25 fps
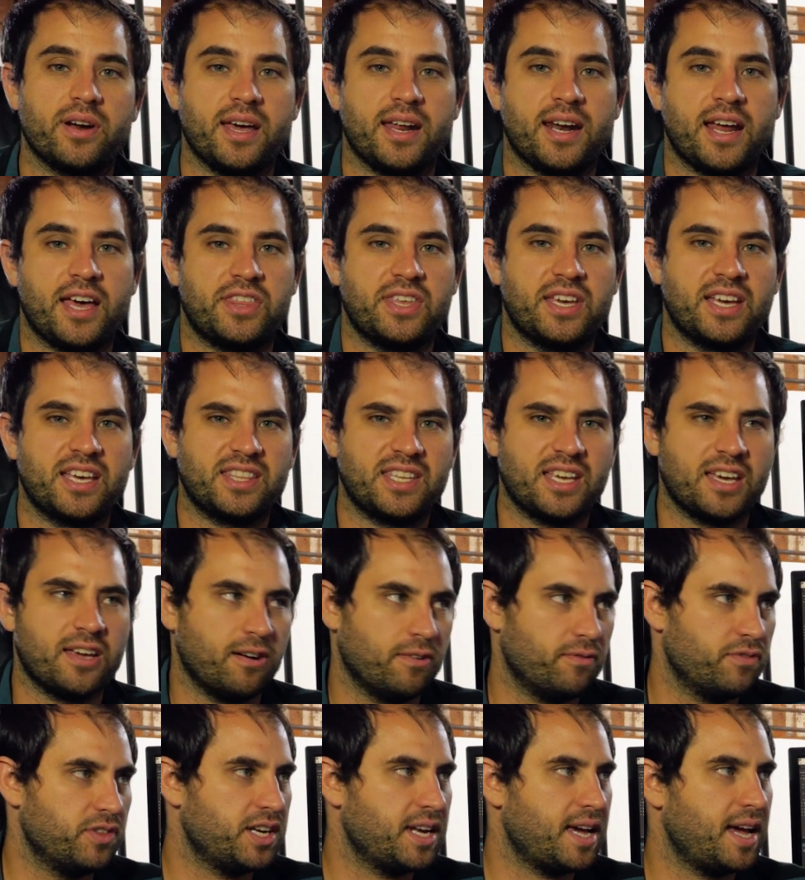And I think at the
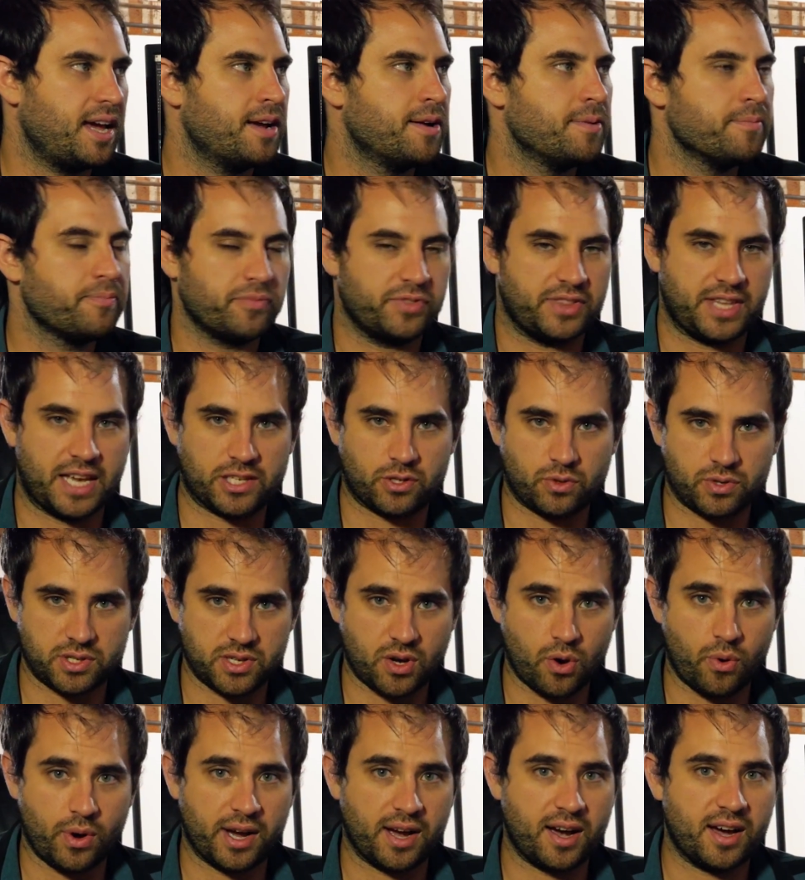end of the day, that's what's
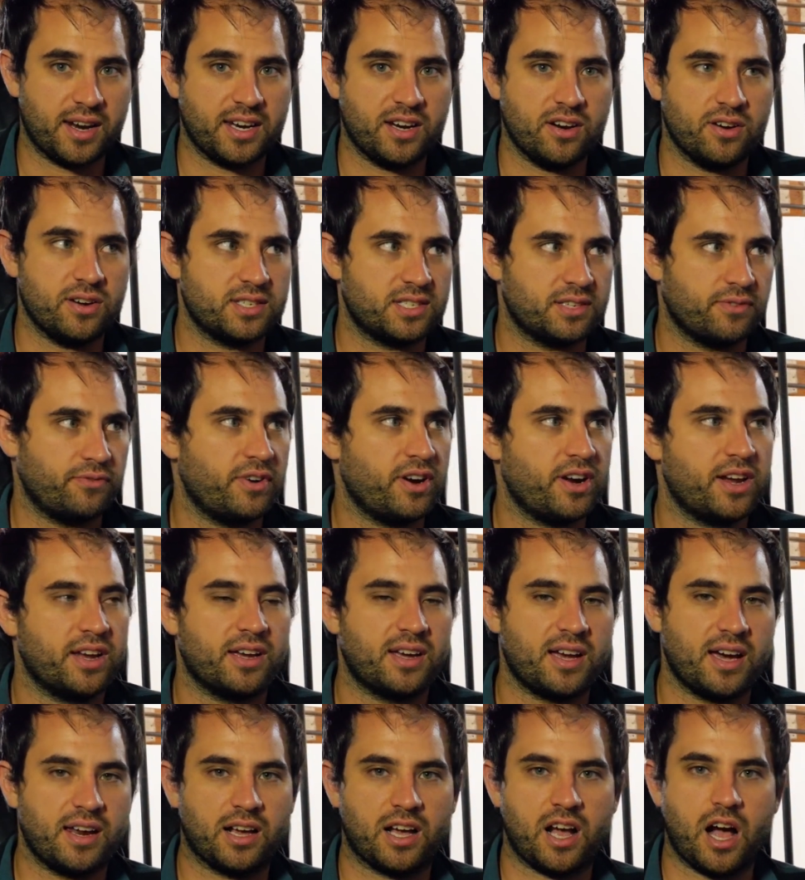going on here. It's a very
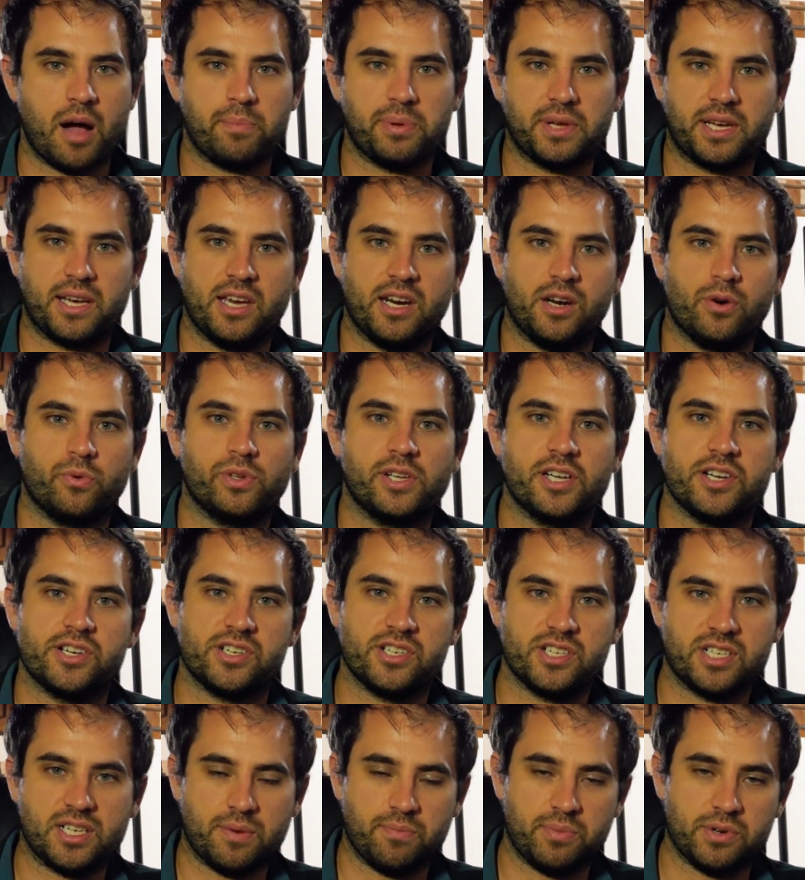kind of complicated
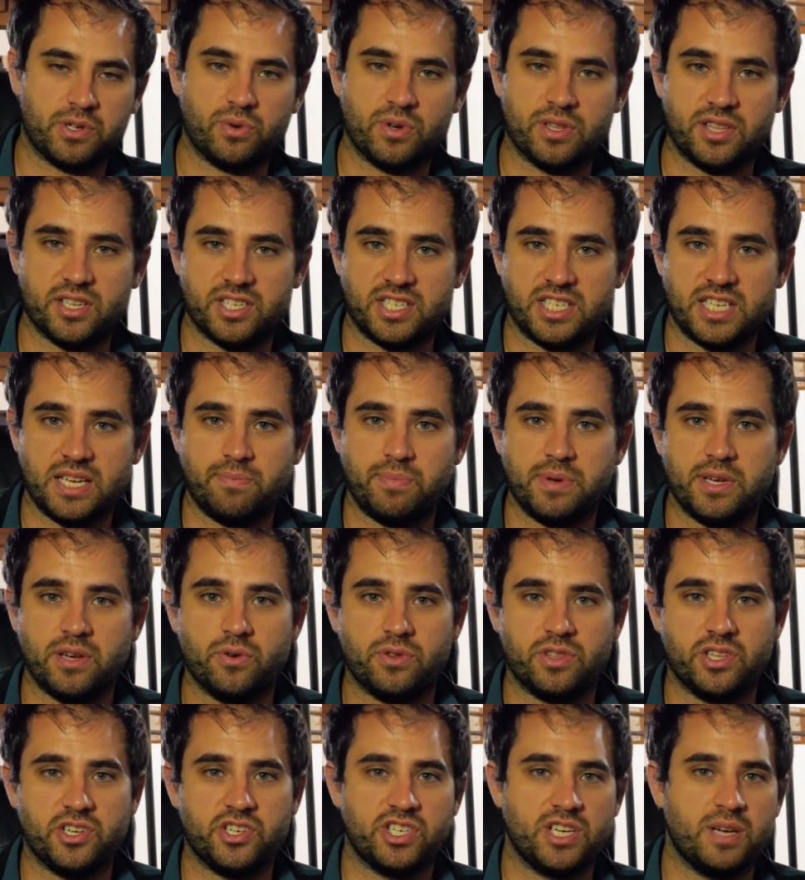relationship between the
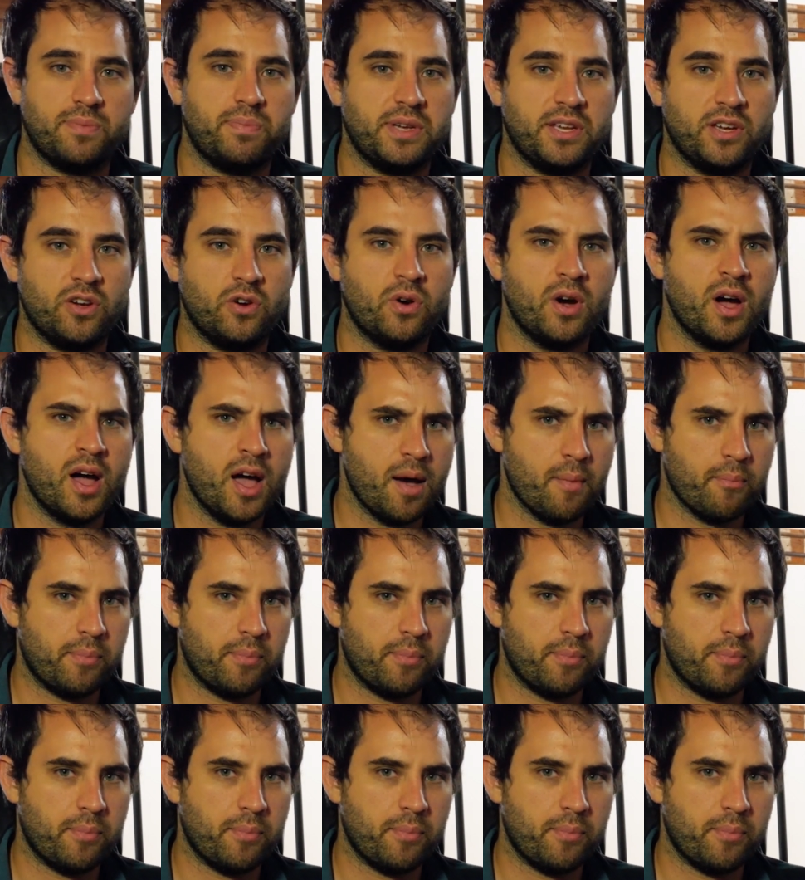CPU and the GPU.